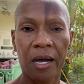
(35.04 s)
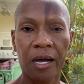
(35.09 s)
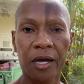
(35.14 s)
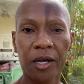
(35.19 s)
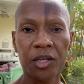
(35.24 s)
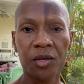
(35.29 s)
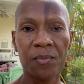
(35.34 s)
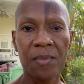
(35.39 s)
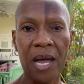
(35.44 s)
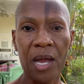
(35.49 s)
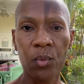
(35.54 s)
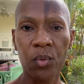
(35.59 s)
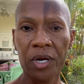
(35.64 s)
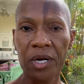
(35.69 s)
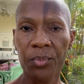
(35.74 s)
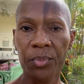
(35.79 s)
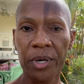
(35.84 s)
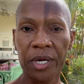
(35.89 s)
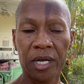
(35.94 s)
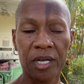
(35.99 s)
You might want
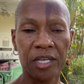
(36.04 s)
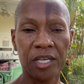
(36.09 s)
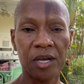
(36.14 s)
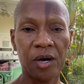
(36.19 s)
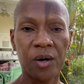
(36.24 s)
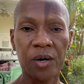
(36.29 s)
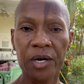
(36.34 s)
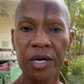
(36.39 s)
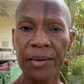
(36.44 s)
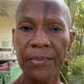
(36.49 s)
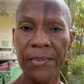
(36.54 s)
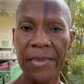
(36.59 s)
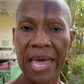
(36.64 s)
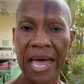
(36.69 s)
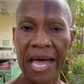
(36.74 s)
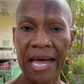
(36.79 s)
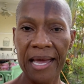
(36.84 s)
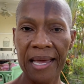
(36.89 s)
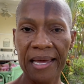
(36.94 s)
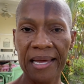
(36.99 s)
to bring a yoga
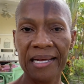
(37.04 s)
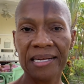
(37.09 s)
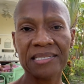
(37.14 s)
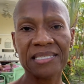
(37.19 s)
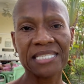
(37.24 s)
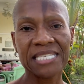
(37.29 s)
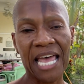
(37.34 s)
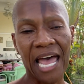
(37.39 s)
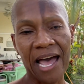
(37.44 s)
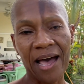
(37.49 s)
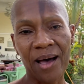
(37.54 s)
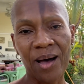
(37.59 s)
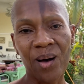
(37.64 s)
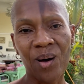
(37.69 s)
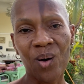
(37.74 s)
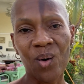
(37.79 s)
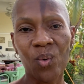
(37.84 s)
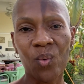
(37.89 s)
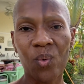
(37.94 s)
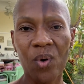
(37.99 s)
mat,
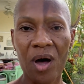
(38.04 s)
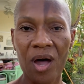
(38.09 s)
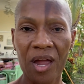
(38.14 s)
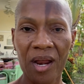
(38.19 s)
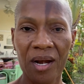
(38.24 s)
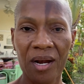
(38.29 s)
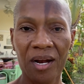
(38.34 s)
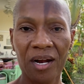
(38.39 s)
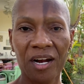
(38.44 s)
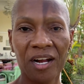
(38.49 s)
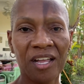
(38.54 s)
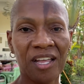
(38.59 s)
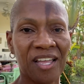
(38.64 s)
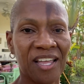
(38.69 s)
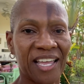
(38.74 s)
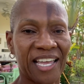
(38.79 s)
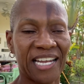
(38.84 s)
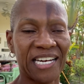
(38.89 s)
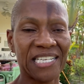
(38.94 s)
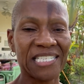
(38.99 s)
towel, water,
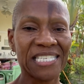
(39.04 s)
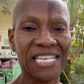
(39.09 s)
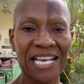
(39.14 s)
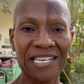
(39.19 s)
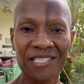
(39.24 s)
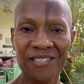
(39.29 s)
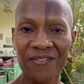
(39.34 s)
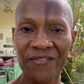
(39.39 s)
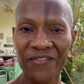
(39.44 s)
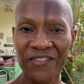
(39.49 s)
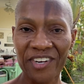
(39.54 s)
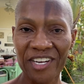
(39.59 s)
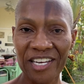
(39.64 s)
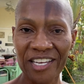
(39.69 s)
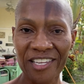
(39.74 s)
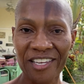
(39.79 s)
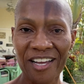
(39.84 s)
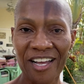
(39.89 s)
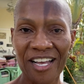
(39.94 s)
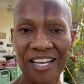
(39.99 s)
and let's have some
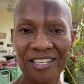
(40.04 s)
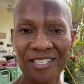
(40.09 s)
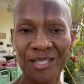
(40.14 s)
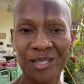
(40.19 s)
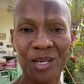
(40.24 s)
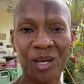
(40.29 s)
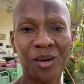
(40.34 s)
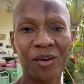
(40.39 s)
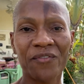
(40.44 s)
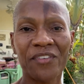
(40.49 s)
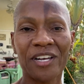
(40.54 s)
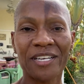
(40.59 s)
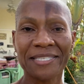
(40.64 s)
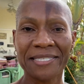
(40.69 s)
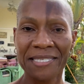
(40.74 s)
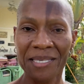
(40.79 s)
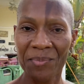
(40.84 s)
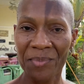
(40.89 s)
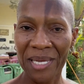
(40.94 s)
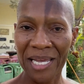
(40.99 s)
fun, y'all. So if y'all
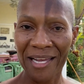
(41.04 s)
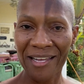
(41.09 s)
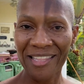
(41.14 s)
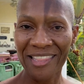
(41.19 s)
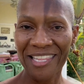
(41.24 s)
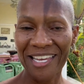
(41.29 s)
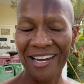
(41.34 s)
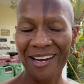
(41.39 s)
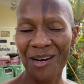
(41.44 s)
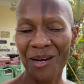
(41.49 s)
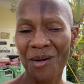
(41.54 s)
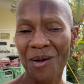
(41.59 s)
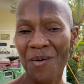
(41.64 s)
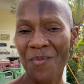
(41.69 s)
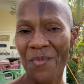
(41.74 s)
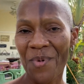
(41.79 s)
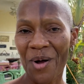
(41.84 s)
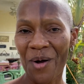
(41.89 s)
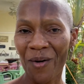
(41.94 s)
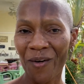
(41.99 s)
see me out there,
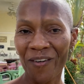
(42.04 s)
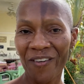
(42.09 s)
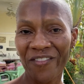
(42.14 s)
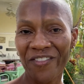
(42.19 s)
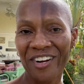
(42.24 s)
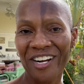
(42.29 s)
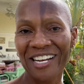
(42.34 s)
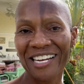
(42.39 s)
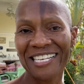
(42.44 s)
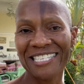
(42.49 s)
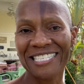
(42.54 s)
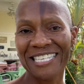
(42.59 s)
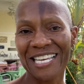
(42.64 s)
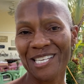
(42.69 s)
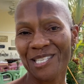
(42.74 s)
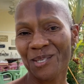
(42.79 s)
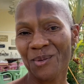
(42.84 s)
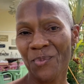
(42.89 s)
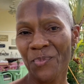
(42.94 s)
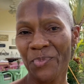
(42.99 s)
come over. Let's
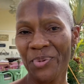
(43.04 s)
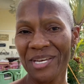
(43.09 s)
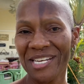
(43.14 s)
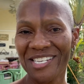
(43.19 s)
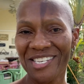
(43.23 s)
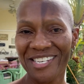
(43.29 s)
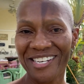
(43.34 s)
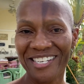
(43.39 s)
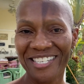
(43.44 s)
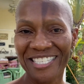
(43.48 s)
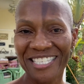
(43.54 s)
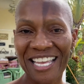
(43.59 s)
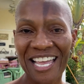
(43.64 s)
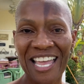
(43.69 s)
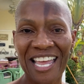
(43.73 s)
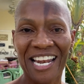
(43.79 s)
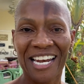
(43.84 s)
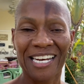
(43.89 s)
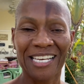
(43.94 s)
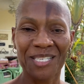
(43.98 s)
take some pictures.
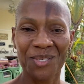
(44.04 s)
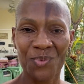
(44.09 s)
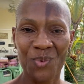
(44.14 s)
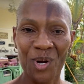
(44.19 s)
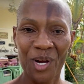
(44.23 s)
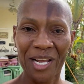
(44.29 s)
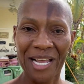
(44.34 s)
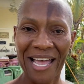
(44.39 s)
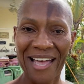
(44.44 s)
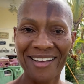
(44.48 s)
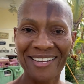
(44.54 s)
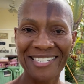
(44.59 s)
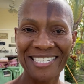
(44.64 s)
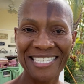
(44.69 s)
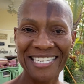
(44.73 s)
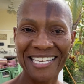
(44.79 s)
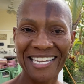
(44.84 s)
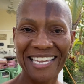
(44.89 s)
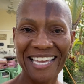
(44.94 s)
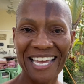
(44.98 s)
Let's work out
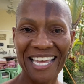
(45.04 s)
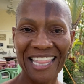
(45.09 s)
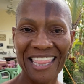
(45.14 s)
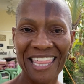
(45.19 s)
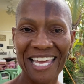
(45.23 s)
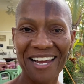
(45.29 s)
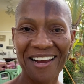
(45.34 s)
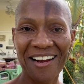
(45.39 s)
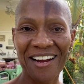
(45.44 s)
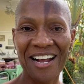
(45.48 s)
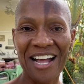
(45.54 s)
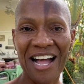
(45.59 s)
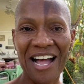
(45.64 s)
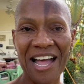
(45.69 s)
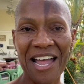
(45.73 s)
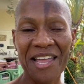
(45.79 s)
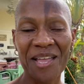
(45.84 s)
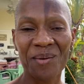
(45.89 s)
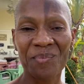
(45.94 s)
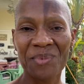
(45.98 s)
together.
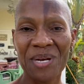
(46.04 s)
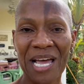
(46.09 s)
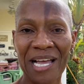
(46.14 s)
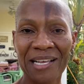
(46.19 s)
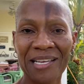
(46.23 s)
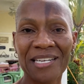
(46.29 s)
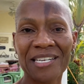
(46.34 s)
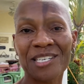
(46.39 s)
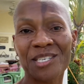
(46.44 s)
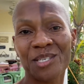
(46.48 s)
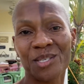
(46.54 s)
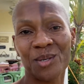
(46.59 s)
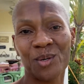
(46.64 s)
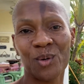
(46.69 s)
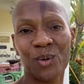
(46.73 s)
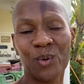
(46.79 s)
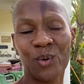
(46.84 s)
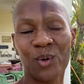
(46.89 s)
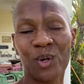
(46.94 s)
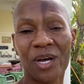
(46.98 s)
I am not going to
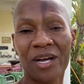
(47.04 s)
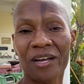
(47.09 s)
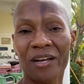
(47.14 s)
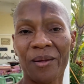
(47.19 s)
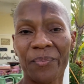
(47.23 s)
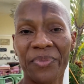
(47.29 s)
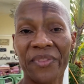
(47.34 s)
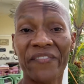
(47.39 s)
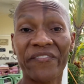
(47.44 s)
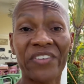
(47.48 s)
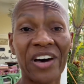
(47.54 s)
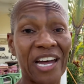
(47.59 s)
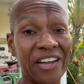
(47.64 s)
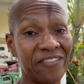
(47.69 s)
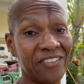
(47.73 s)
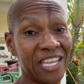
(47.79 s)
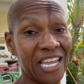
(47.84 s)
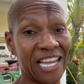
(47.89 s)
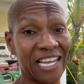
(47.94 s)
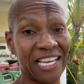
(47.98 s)
do the
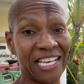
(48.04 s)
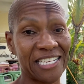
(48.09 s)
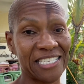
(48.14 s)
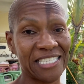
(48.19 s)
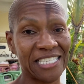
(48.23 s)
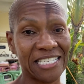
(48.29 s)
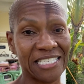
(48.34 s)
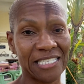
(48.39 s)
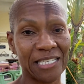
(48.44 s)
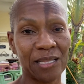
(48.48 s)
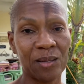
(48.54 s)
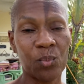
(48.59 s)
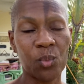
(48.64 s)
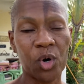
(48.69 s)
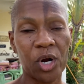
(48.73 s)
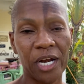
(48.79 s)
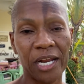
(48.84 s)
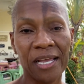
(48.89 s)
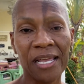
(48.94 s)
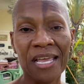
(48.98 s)
5K at 6 in the
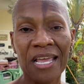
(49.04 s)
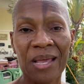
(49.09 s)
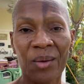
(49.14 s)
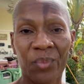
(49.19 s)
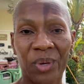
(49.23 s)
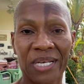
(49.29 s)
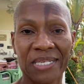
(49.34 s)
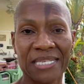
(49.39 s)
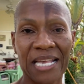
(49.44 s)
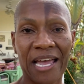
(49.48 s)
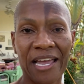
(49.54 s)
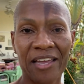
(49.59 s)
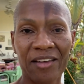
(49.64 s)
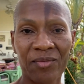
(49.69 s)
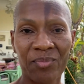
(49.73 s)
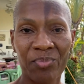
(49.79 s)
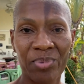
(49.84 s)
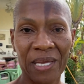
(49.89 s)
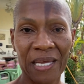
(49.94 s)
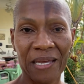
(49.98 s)
morning because I
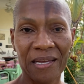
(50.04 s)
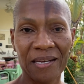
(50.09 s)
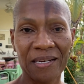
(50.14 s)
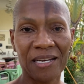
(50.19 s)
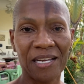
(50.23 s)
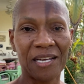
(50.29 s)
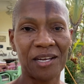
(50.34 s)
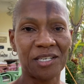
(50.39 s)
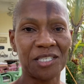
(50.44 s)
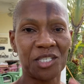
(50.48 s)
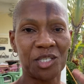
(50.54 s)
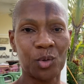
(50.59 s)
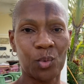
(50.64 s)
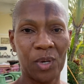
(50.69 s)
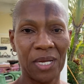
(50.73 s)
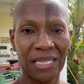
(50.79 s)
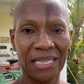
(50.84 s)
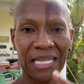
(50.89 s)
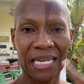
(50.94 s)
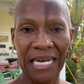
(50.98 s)
have been
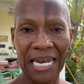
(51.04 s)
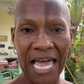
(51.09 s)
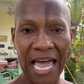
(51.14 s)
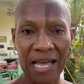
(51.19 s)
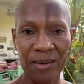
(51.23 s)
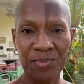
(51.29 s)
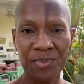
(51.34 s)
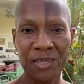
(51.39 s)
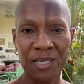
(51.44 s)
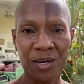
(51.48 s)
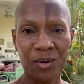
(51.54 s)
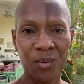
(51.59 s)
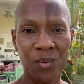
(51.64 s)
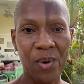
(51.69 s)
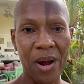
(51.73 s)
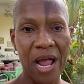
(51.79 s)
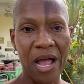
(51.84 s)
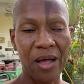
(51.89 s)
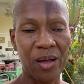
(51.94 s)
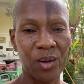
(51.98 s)
doing the laps
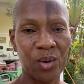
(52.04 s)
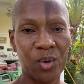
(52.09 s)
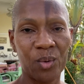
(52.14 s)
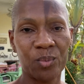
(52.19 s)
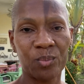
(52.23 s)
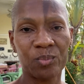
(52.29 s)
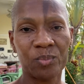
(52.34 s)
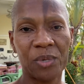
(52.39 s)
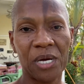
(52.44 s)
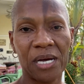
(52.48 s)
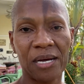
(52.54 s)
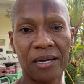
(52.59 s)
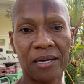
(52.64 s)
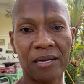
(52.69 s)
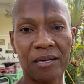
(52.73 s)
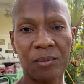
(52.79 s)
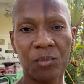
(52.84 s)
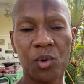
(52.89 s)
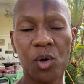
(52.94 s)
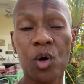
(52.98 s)
around
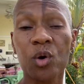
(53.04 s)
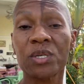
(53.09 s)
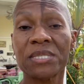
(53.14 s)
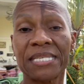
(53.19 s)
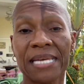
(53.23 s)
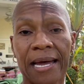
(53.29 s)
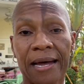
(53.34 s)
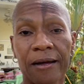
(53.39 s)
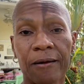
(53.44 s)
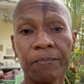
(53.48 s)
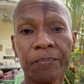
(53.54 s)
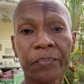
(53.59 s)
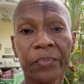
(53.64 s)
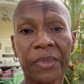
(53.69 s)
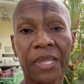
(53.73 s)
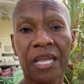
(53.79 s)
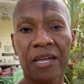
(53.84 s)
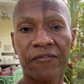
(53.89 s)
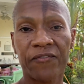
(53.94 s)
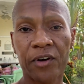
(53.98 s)
Cocotao
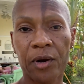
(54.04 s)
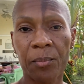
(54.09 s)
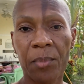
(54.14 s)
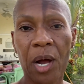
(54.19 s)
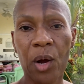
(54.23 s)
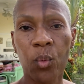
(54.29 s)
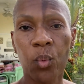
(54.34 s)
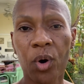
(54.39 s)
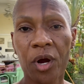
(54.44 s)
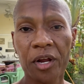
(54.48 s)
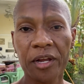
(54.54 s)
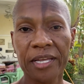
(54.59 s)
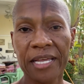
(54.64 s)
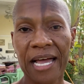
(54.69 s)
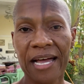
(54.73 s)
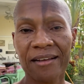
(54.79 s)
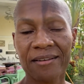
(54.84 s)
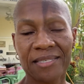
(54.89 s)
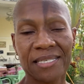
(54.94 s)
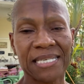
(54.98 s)
for my
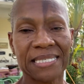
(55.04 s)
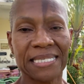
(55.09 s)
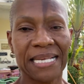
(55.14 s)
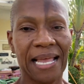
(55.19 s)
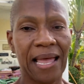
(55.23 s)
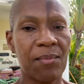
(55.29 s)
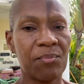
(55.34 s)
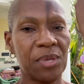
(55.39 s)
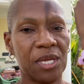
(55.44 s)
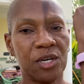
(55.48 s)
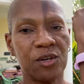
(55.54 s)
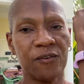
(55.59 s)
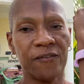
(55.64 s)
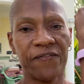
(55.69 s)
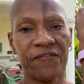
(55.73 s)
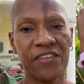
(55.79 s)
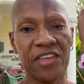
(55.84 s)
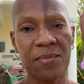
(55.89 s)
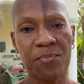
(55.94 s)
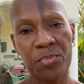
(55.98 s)
workout since I got me a new
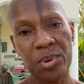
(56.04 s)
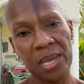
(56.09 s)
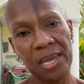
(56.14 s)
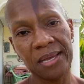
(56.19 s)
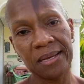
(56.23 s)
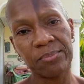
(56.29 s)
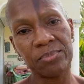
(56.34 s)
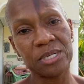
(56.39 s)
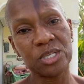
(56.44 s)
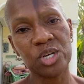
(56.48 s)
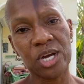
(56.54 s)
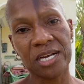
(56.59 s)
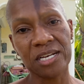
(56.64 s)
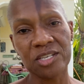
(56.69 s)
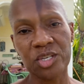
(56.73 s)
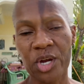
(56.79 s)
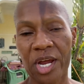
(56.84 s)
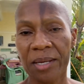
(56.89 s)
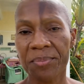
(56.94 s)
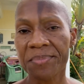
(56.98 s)
Fitbit. Been trying to
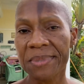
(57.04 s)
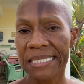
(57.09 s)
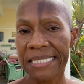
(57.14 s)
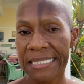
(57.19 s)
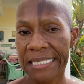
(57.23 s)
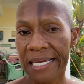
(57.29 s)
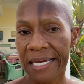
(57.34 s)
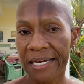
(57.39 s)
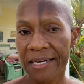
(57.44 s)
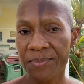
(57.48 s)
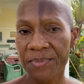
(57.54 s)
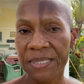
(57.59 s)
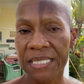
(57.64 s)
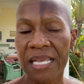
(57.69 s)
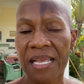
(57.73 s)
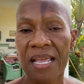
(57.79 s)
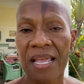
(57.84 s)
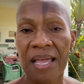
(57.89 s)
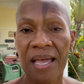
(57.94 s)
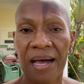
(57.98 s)
track my steps,
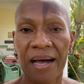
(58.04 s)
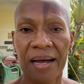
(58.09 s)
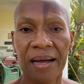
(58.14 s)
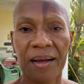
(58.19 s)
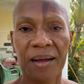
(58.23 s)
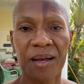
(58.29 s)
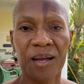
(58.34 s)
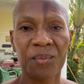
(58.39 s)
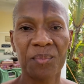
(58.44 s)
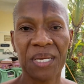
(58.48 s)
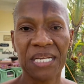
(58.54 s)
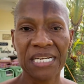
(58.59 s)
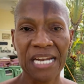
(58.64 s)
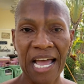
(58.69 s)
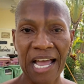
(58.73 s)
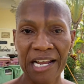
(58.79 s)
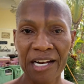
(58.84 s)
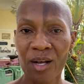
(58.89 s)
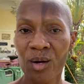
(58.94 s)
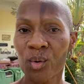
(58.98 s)
and
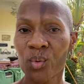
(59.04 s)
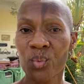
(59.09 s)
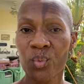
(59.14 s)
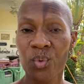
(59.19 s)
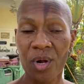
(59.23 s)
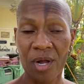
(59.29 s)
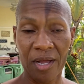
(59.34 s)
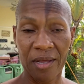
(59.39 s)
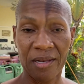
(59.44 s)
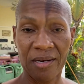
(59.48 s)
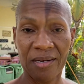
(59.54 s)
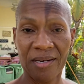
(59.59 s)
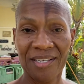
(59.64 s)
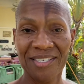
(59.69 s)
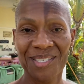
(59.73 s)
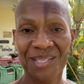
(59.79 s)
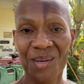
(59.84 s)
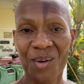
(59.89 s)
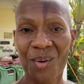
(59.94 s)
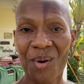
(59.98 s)
I don't run,
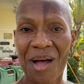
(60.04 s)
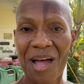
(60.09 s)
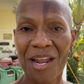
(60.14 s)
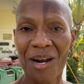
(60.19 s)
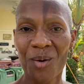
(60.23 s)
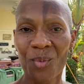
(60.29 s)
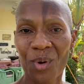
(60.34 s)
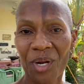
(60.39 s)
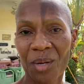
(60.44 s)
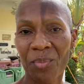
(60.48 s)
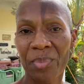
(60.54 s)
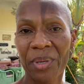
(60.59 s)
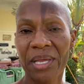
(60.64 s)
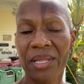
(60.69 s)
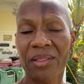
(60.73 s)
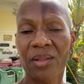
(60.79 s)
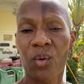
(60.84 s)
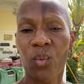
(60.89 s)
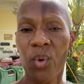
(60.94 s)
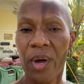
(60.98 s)
so I don't want to be
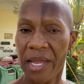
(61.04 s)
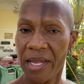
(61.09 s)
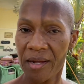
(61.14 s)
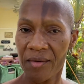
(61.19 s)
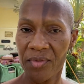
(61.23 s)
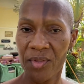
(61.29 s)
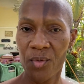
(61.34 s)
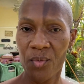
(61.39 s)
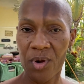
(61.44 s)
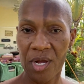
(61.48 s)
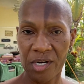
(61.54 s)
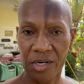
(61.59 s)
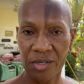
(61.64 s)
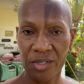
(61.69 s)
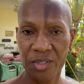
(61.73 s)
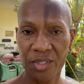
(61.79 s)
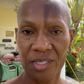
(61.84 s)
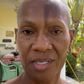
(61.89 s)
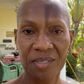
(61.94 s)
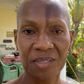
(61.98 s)
in the way of the
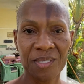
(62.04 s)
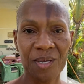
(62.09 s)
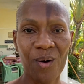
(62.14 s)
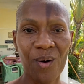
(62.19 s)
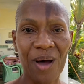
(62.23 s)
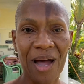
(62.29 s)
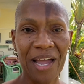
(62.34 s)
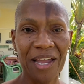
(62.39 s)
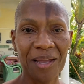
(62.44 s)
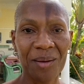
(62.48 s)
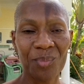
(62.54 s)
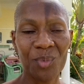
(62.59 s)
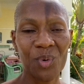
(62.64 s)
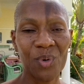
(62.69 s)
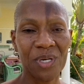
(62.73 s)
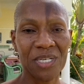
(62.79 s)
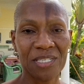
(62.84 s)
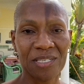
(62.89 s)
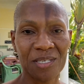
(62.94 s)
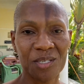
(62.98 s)
runners. So I am
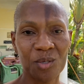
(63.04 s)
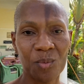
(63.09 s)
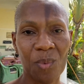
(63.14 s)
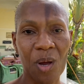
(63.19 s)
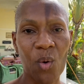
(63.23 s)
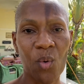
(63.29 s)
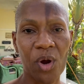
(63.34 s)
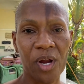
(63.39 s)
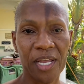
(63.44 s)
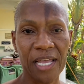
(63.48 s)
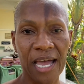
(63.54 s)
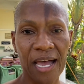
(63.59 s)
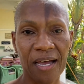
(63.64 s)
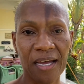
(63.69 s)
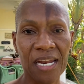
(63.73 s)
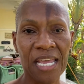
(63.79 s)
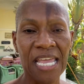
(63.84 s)
going to do my workout,